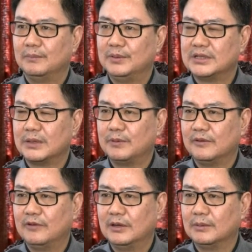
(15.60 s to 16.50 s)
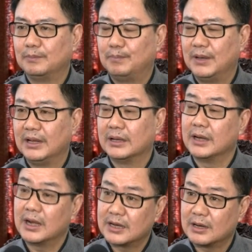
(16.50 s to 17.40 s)
B J P will play
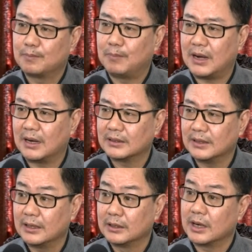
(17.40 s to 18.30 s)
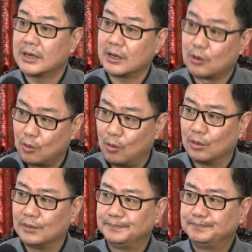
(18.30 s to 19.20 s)
greater part and greater
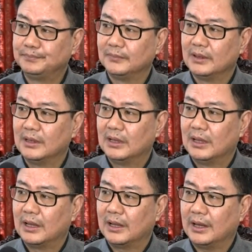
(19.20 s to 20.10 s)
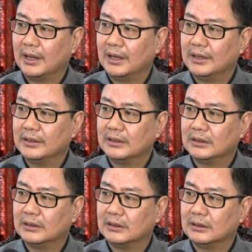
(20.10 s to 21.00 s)
role in
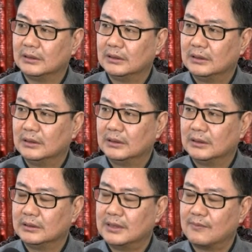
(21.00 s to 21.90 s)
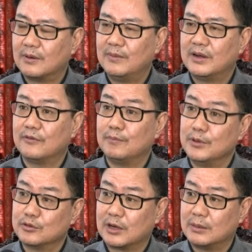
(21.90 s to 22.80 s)
uh, development of
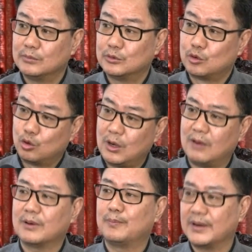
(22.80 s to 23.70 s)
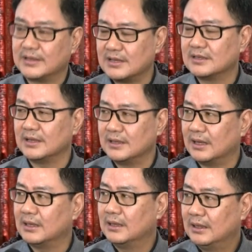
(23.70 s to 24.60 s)
Mizoram through our presence in
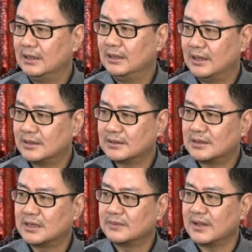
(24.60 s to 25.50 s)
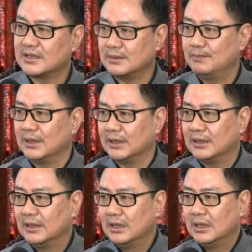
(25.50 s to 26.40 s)
the Legislative Assembly.
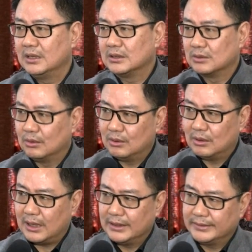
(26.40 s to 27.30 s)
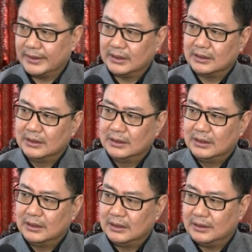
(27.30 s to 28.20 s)
So I think
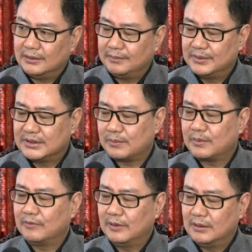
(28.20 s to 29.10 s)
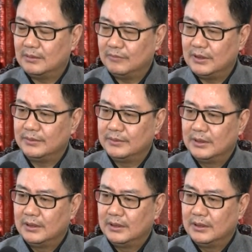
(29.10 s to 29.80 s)
uh, B J P will, will